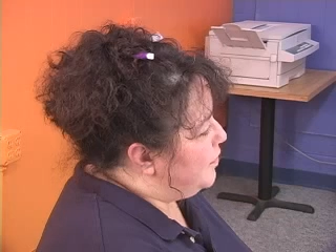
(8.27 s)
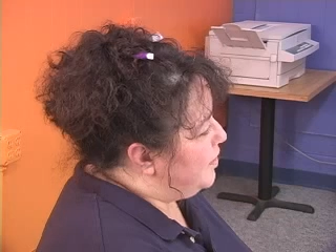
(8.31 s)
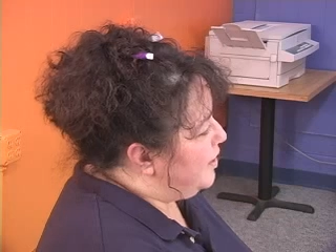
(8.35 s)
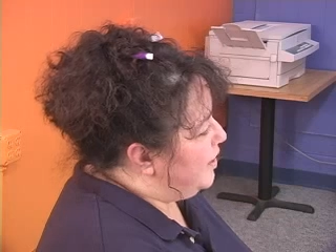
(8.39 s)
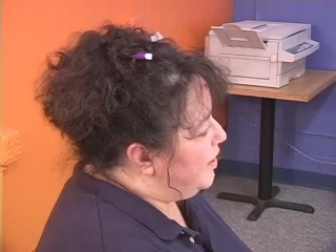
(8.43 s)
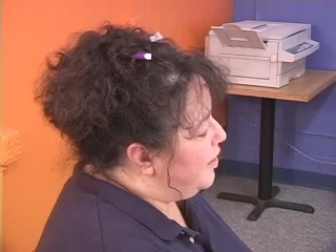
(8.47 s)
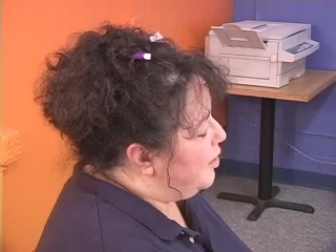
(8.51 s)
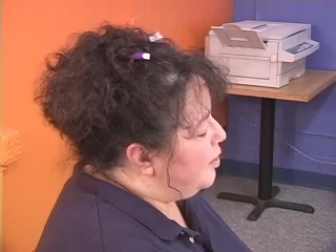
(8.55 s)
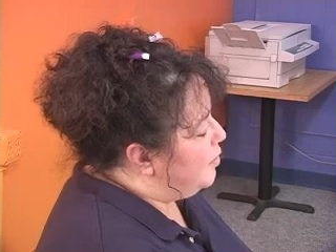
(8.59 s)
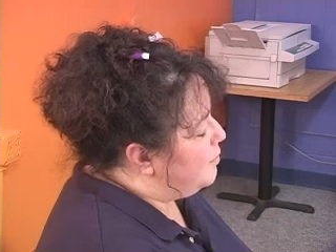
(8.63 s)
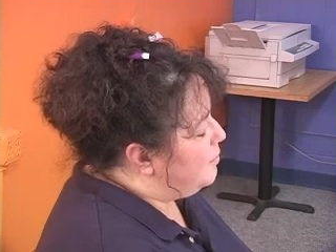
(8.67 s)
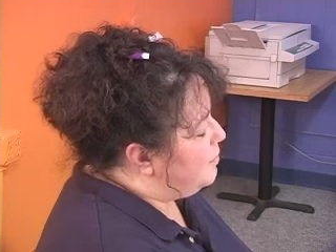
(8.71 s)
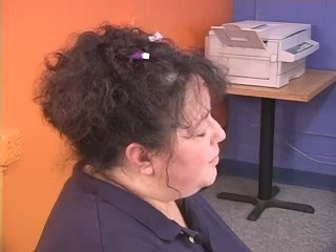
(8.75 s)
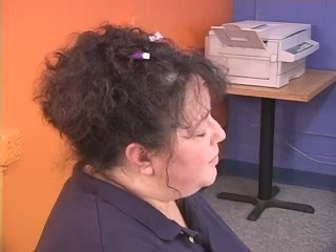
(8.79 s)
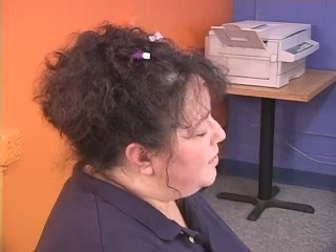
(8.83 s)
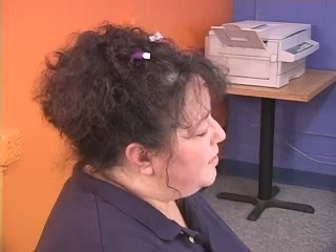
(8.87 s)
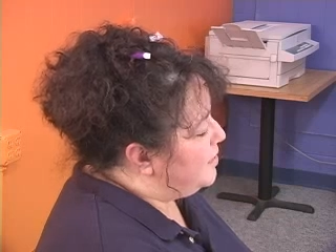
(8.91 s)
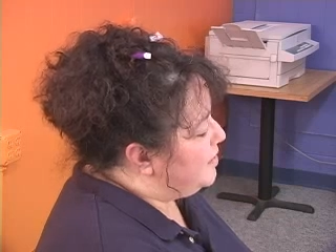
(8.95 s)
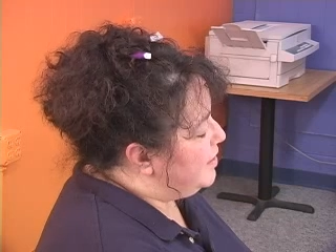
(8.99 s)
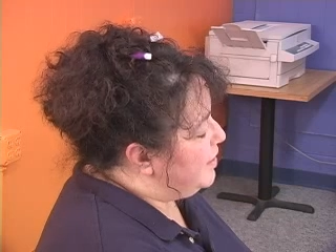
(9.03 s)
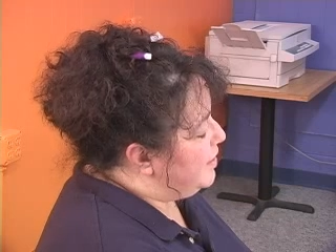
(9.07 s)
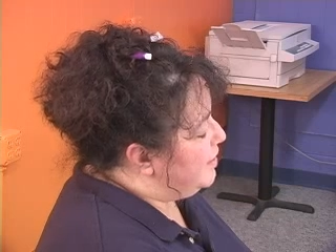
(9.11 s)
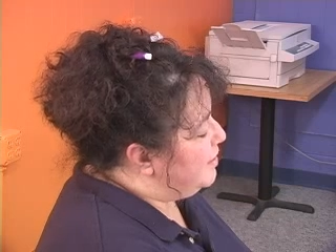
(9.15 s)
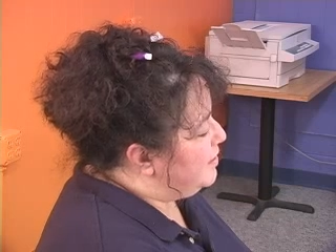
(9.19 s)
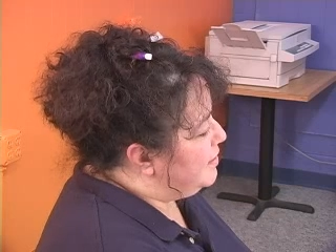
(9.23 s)
We help
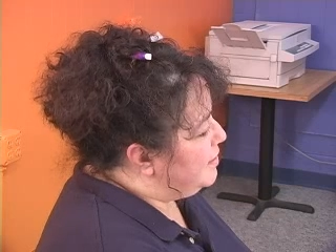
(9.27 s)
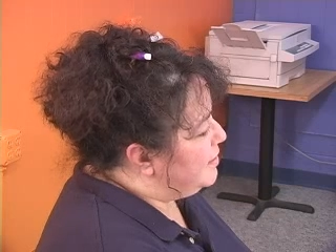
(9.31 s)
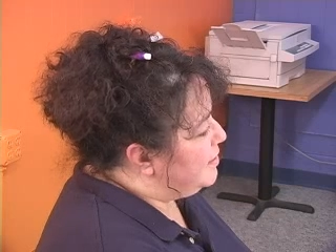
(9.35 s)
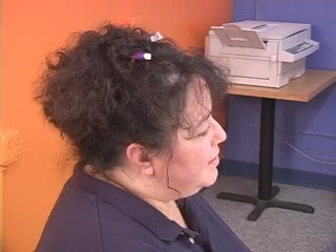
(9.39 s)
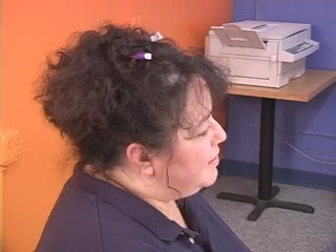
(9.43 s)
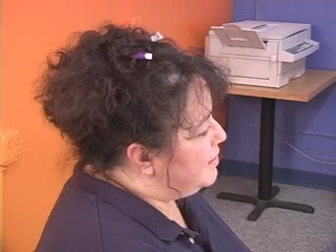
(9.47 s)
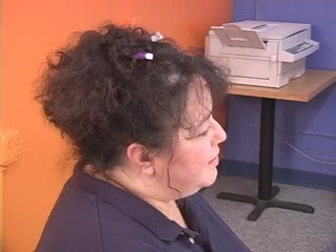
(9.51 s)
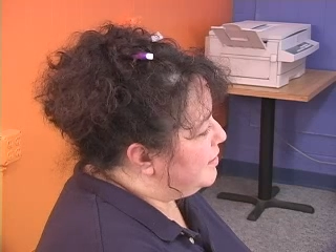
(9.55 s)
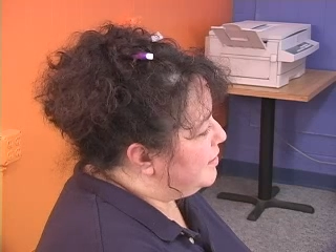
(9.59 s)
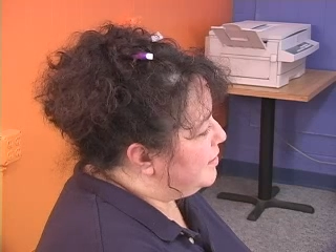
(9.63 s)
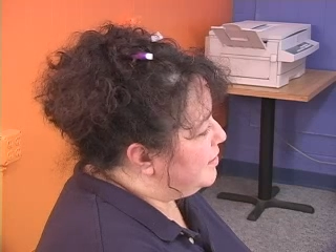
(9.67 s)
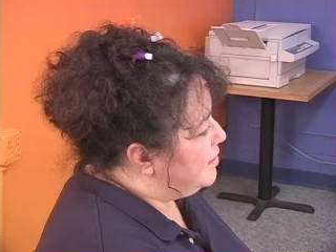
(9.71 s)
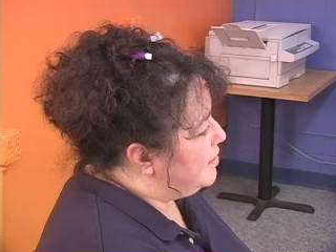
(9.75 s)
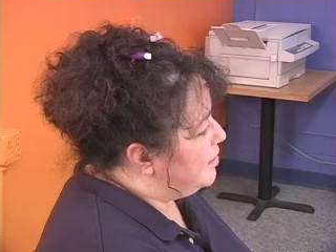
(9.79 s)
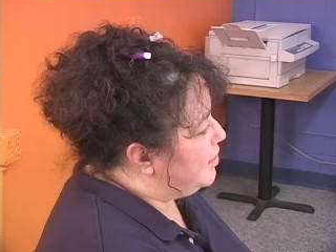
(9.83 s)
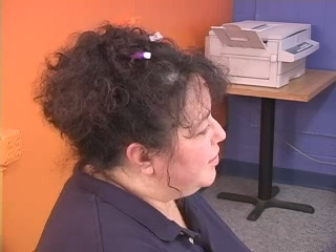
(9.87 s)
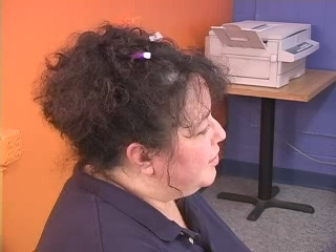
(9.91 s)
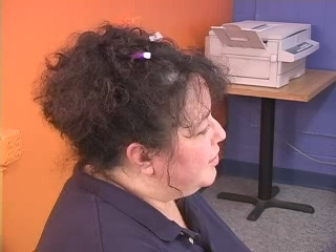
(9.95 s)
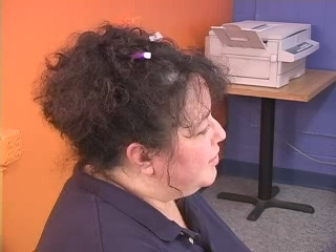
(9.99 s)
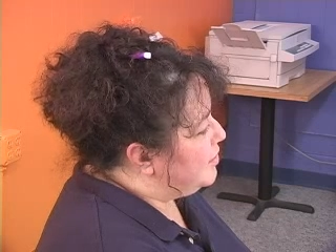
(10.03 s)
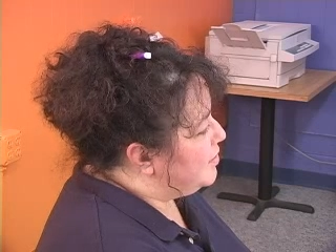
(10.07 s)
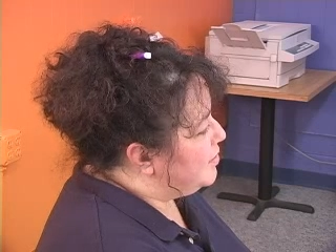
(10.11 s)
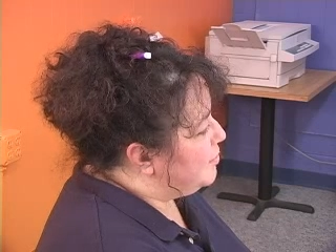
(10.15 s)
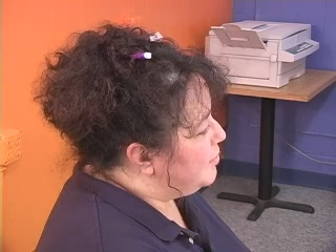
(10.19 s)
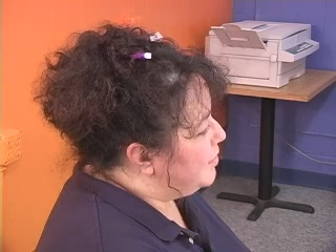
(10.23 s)
teens and
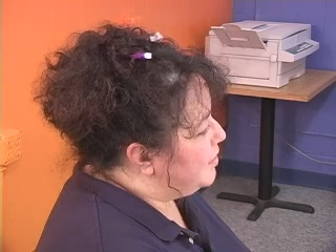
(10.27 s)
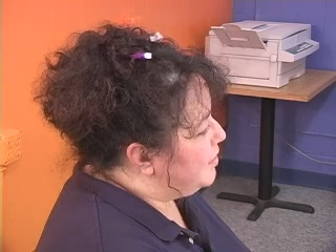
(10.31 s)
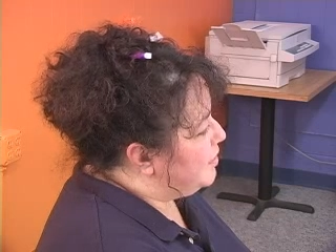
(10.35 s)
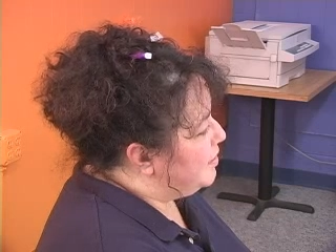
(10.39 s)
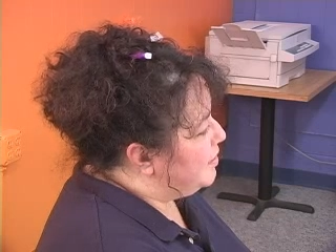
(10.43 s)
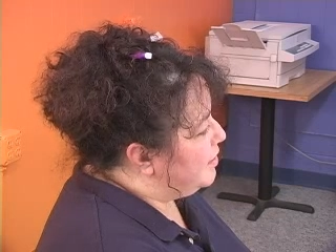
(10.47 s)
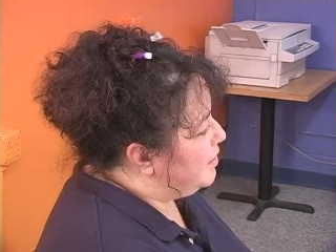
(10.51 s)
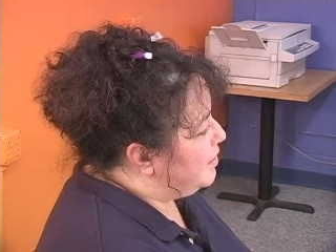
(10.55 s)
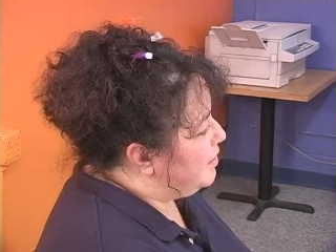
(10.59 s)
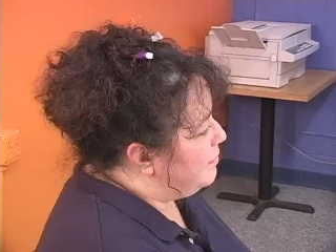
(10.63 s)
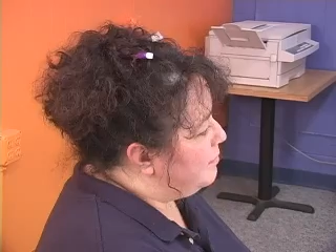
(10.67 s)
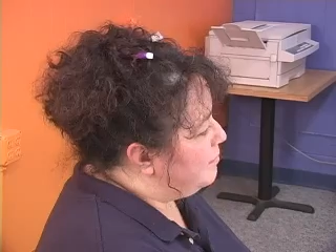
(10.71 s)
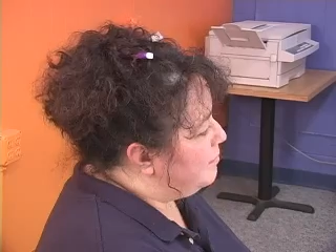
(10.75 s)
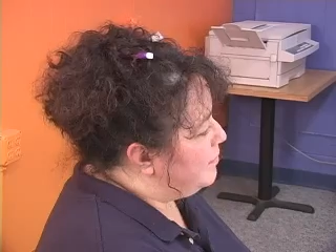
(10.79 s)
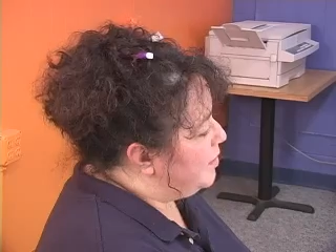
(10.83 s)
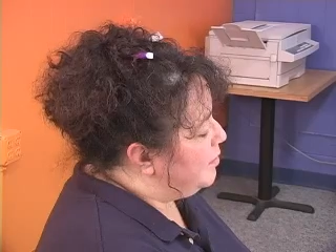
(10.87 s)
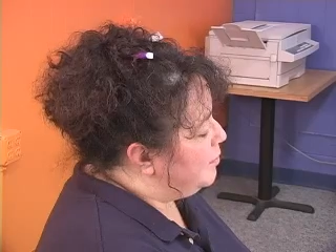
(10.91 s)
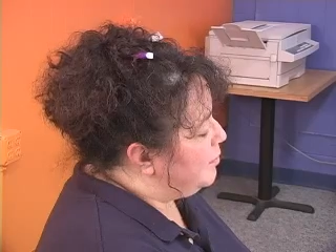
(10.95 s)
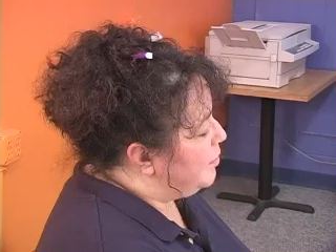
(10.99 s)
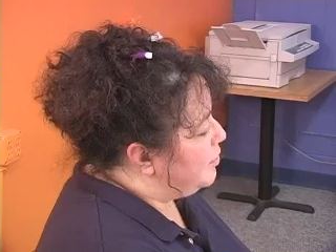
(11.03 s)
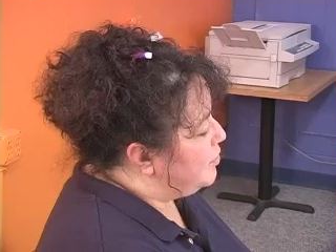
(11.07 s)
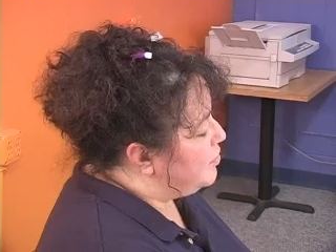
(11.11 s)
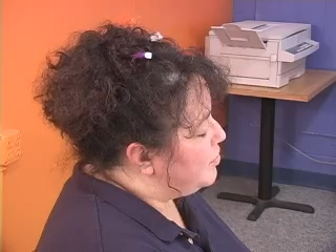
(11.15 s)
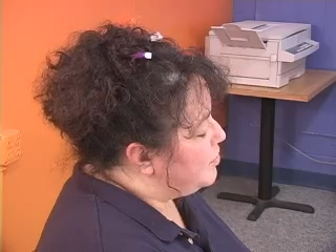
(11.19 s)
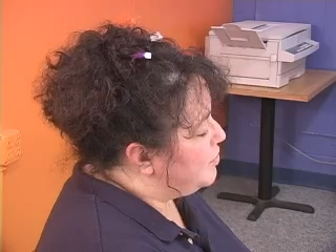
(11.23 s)
adults with
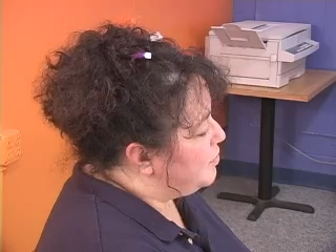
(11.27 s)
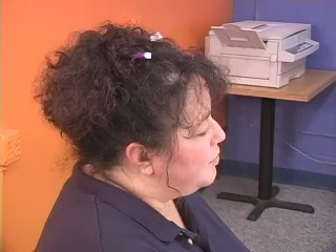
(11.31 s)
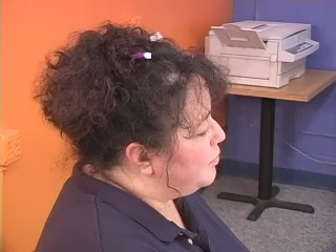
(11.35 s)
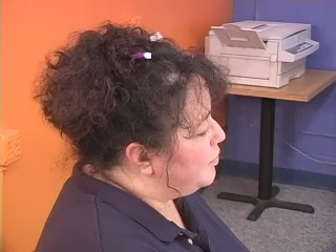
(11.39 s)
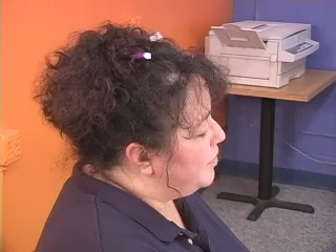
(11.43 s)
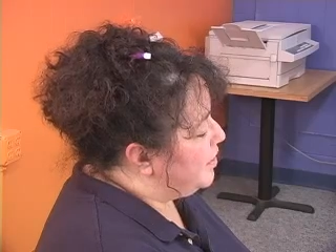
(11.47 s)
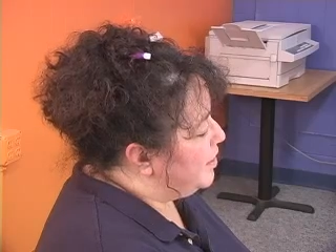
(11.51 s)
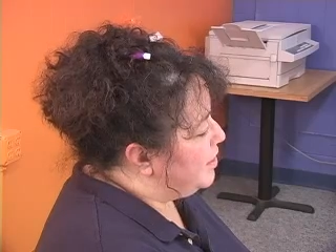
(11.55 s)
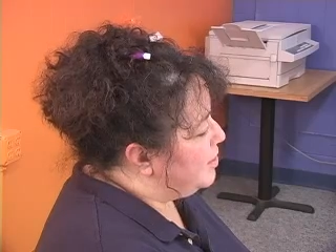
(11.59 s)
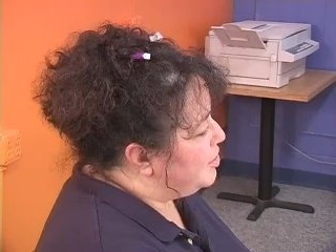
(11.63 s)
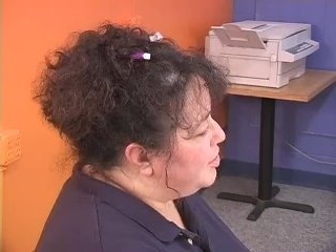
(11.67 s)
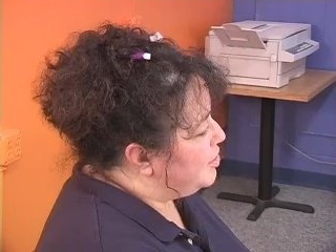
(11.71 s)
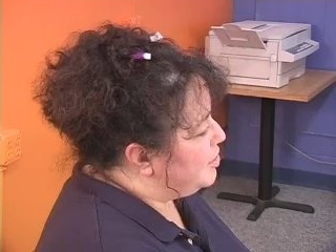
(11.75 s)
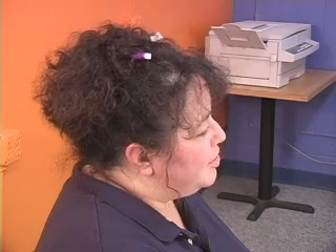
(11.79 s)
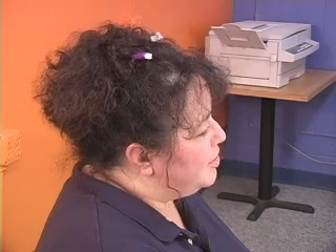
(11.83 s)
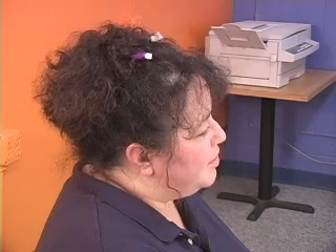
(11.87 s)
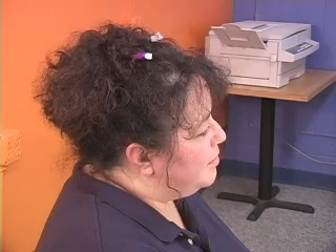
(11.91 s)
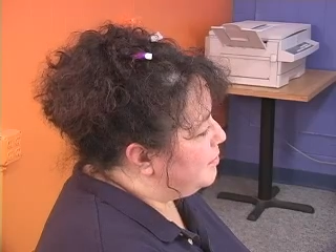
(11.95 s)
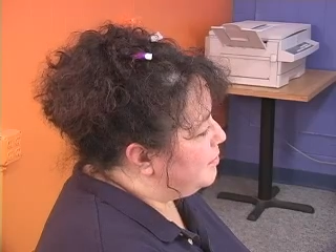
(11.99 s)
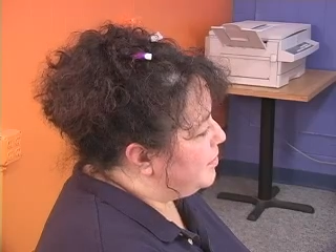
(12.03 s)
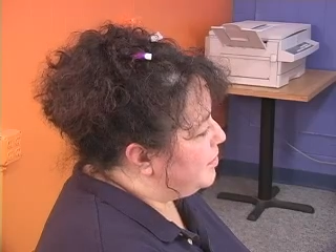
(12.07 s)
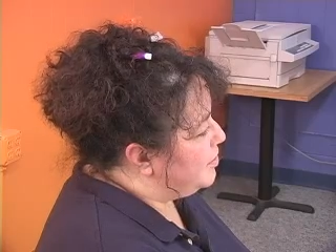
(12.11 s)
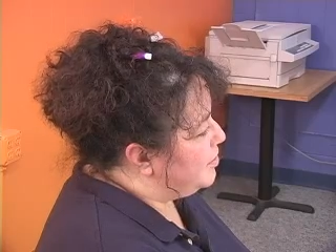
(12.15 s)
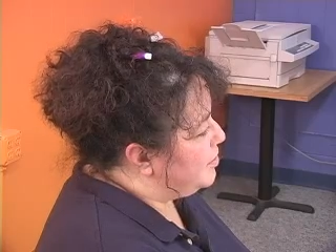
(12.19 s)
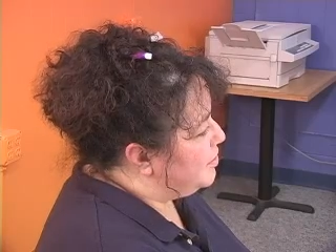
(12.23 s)
emotional relationship
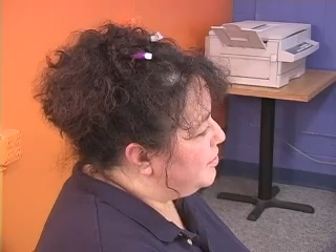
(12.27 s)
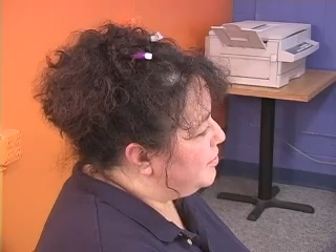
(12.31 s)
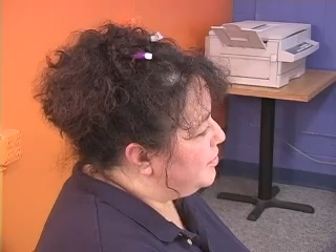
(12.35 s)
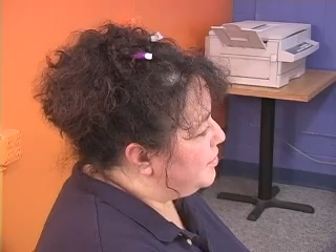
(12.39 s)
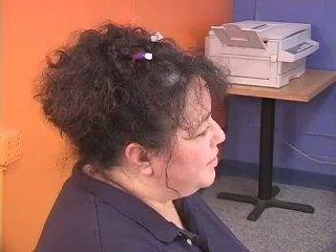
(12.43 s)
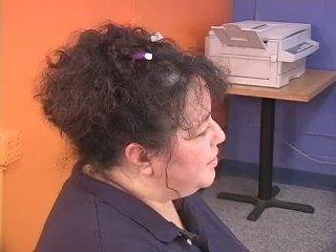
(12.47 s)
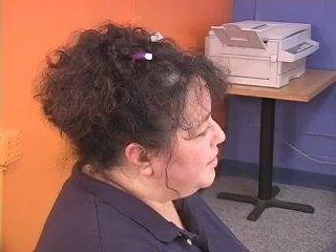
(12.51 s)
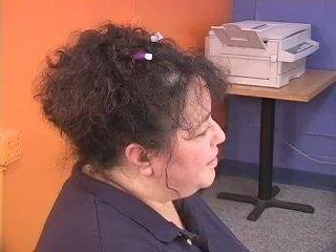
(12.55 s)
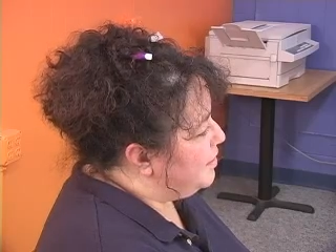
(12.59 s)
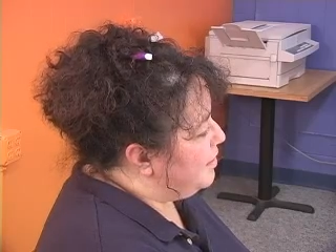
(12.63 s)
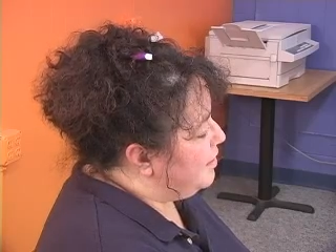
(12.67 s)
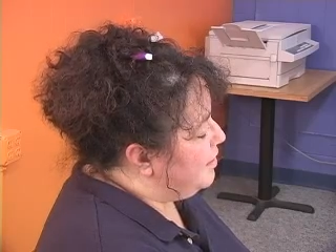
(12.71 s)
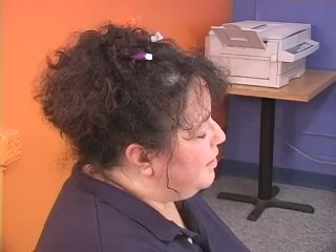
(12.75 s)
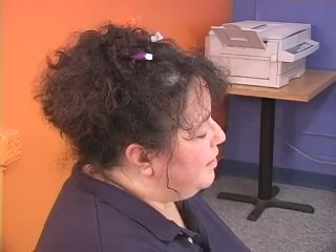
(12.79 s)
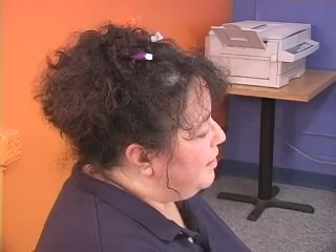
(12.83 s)
issues.